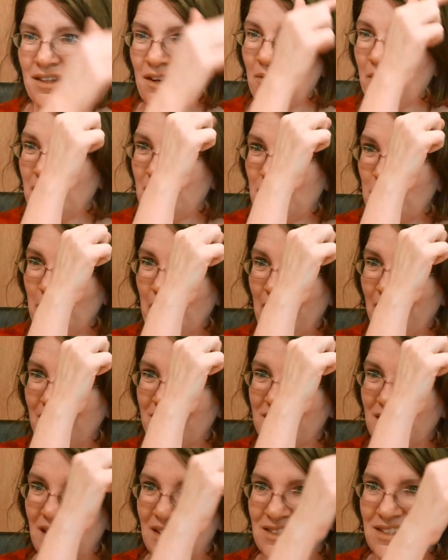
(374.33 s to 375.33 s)
I wanted to be able to
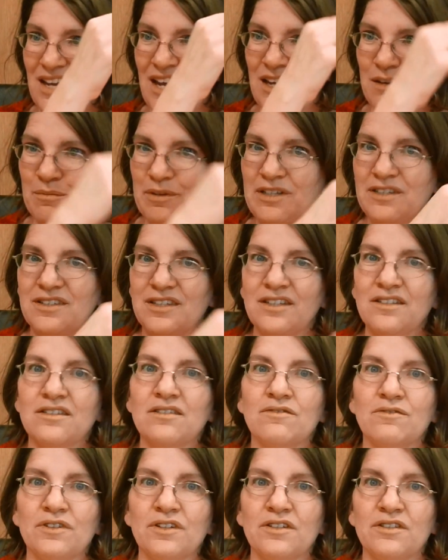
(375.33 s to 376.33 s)
say it's ABCs
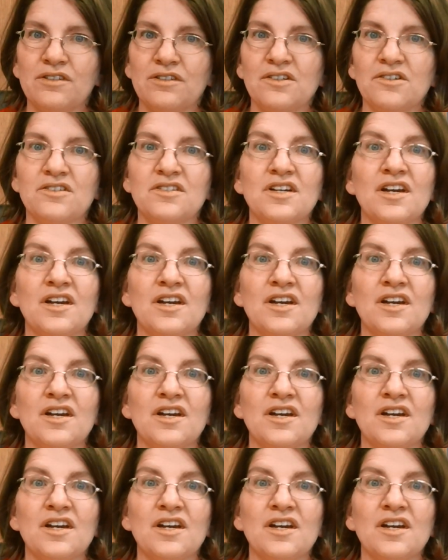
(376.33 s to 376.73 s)
of research.